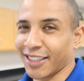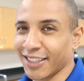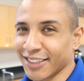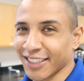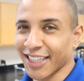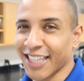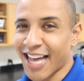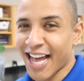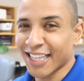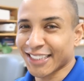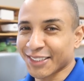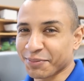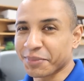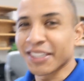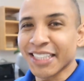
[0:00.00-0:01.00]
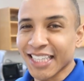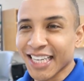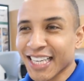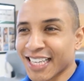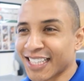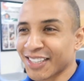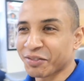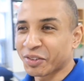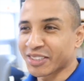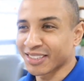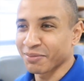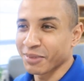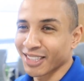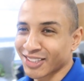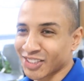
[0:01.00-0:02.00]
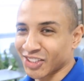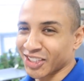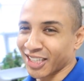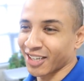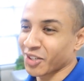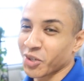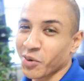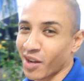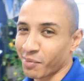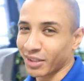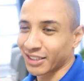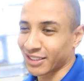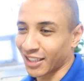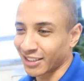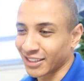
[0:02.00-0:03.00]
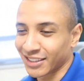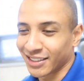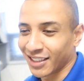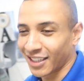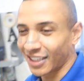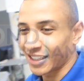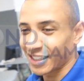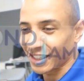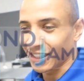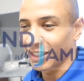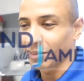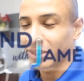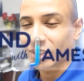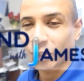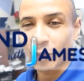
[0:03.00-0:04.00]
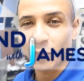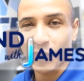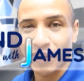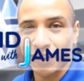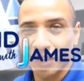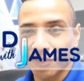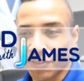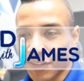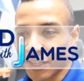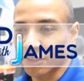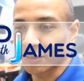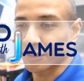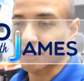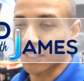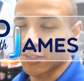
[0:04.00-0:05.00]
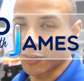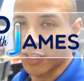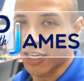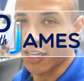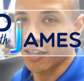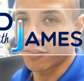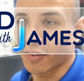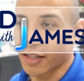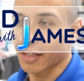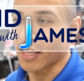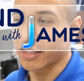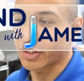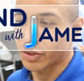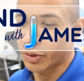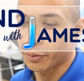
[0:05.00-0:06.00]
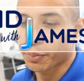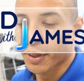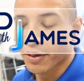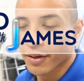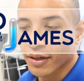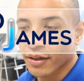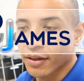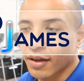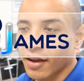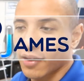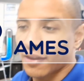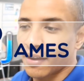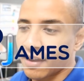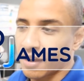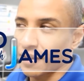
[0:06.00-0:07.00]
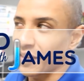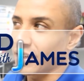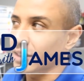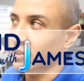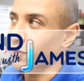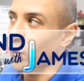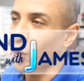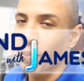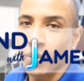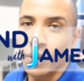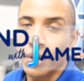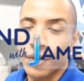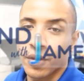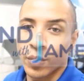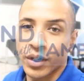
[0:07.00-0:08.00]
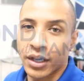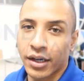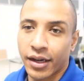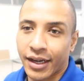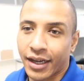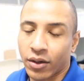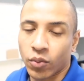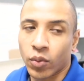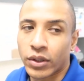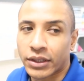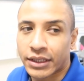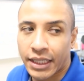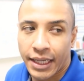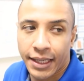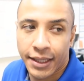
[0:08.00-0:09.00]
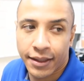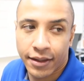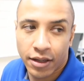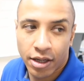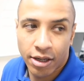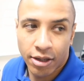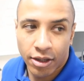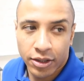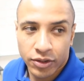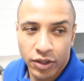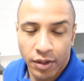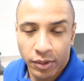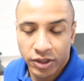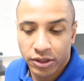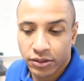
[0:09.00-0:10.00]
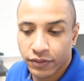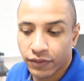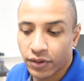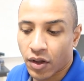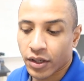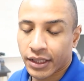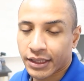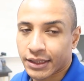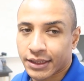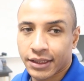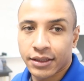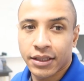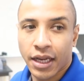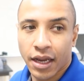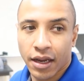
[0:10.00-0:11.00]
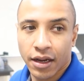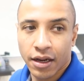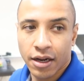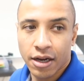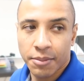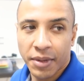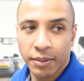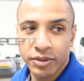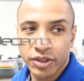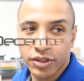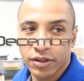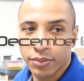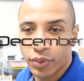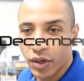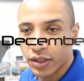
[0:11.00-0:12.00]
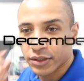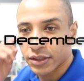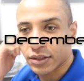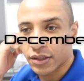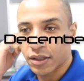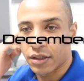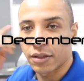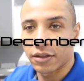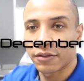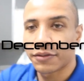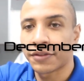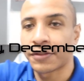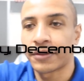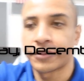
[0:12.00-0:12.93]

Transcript: It is the last Monday of the semester. I don't know why I'm excited. Um, it's third period finals. I don't have a class third period. And then it's fourth period, and then we get out at one ten. So not much vlogging today. Um, I'm just in the process of,